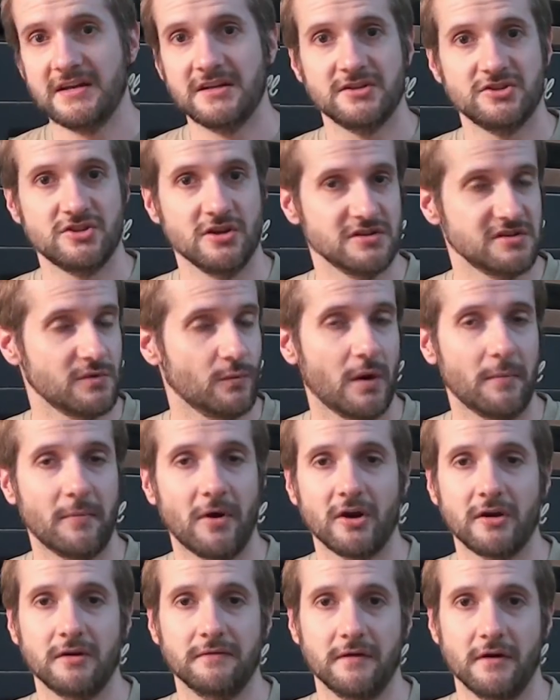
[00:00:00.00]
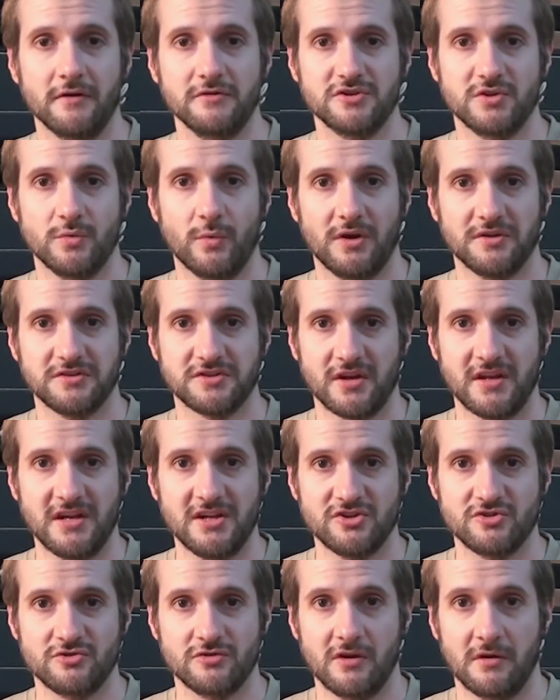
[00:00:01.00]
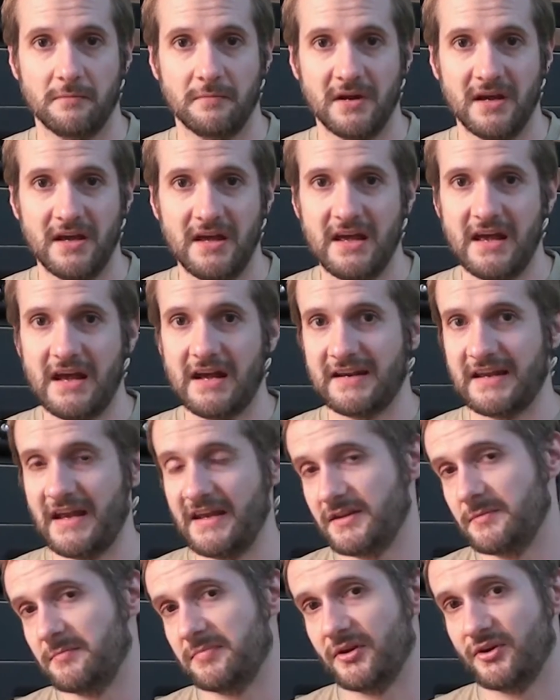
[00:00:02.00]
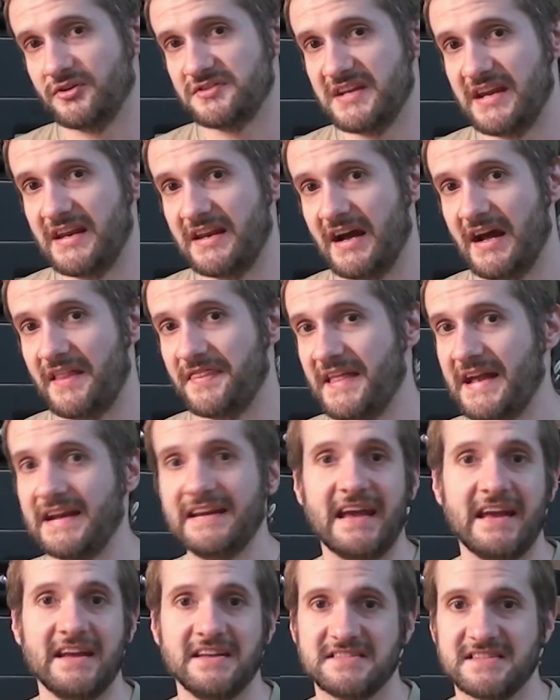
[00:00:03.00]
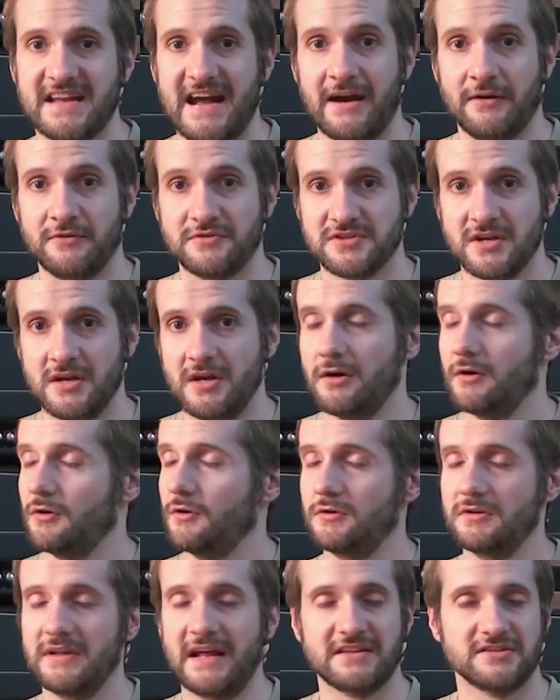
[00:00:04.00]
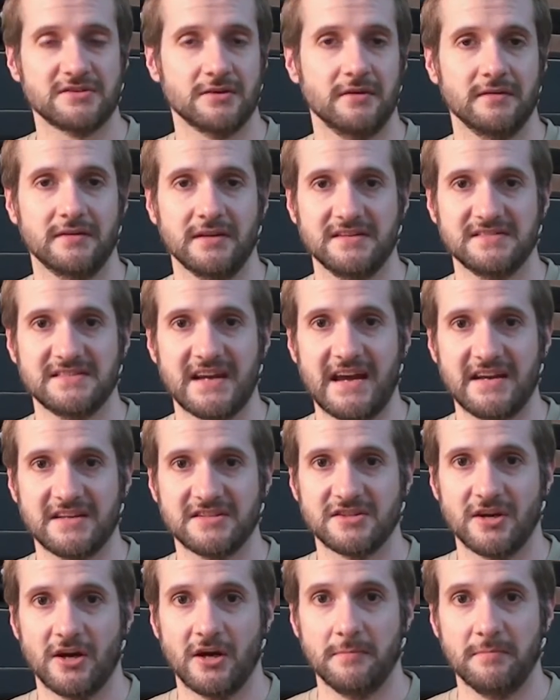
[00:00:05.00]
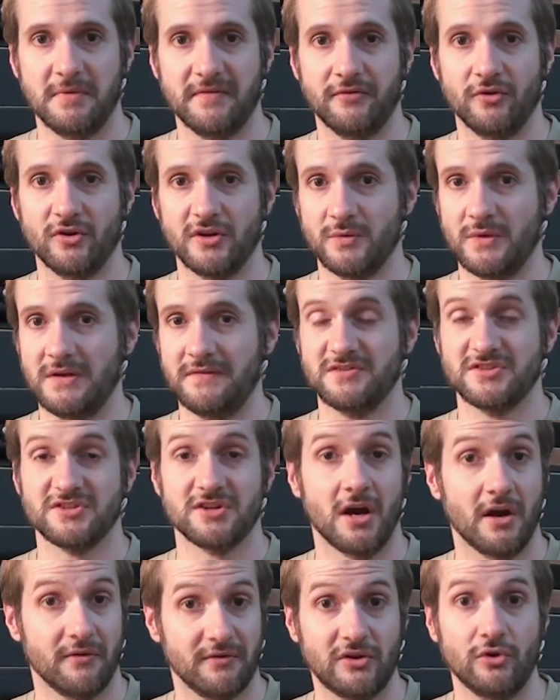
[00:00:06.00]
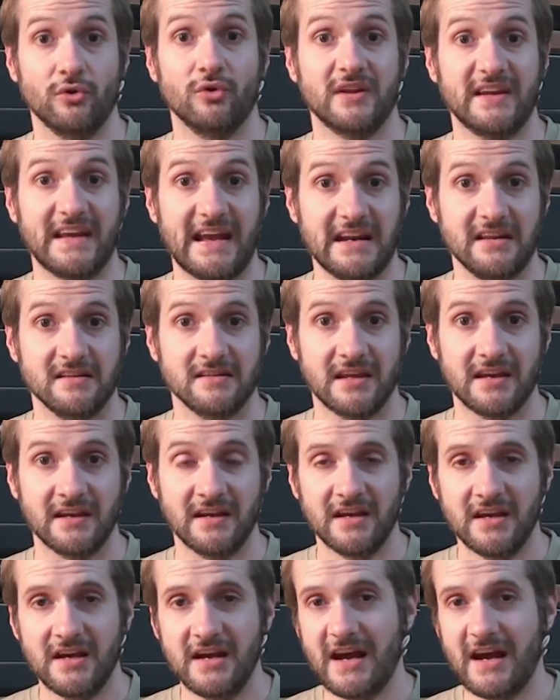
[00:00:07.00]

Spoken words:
choosing what microphones you want on each drum, getting them plugged in and then getting sounds. All that sort of thing takes time before you even start recording anything.